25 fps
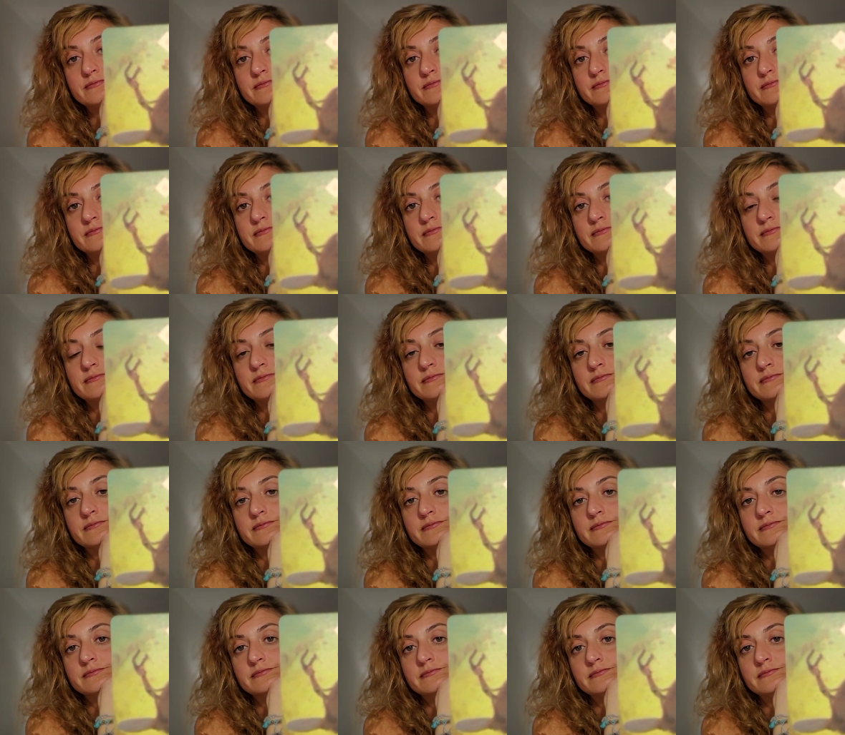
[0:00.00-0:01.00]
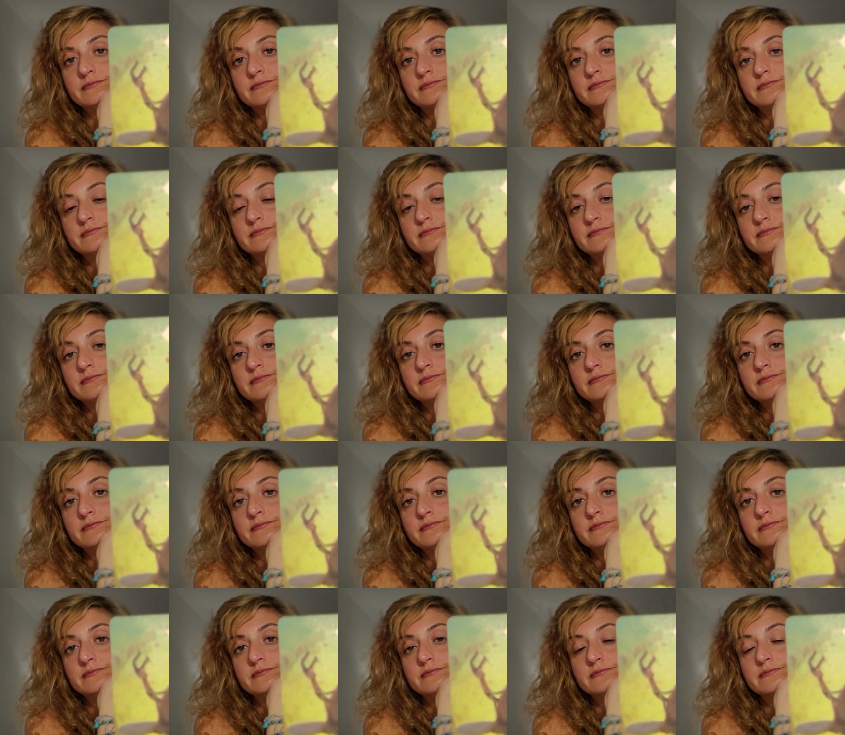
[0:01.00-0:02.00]

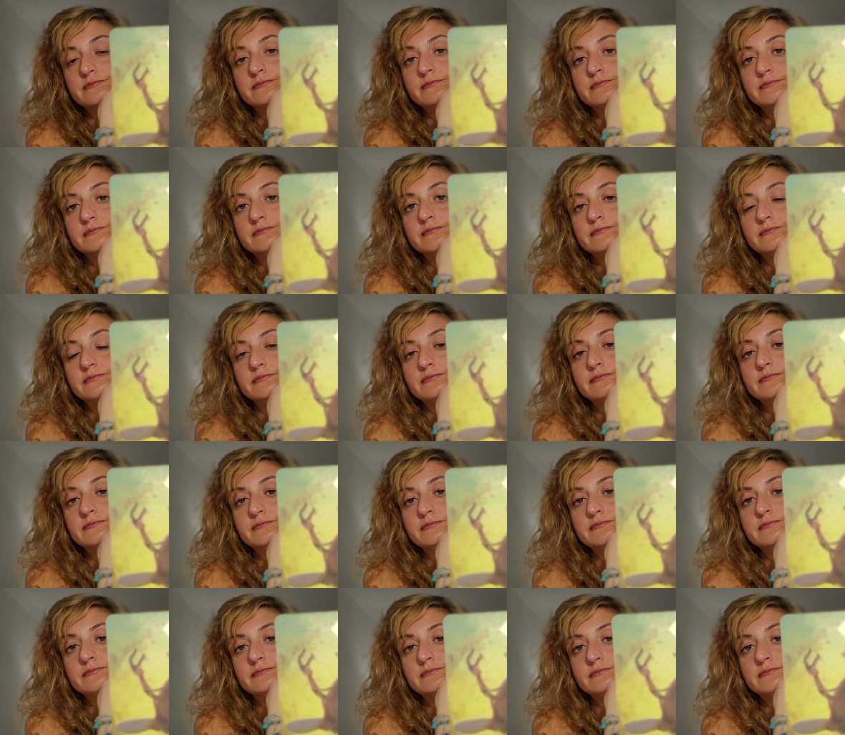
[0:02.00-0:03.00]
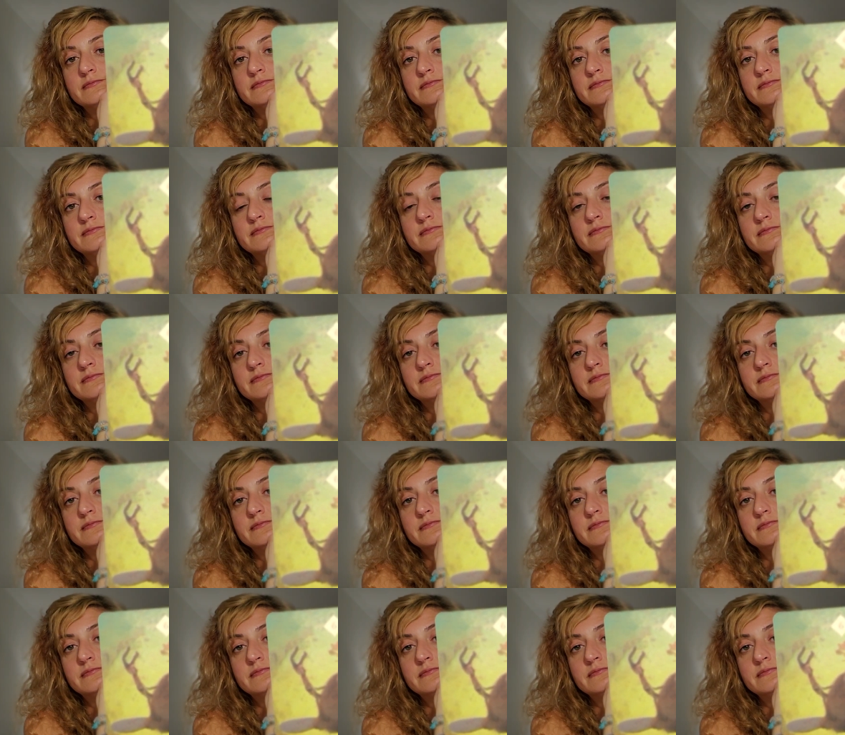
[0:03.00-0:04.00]

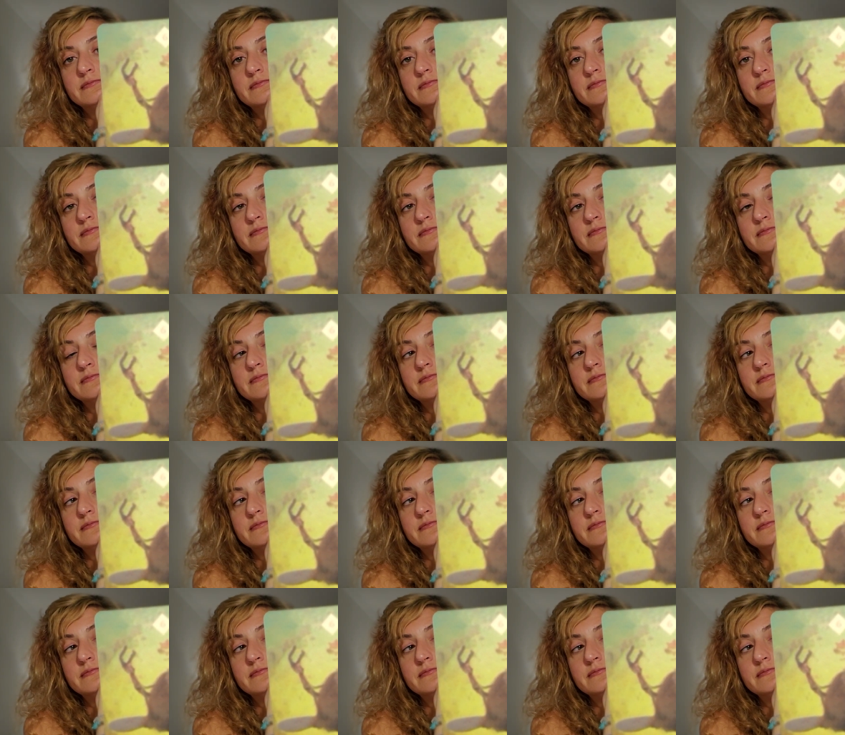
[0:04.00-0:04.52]
Nothing is said.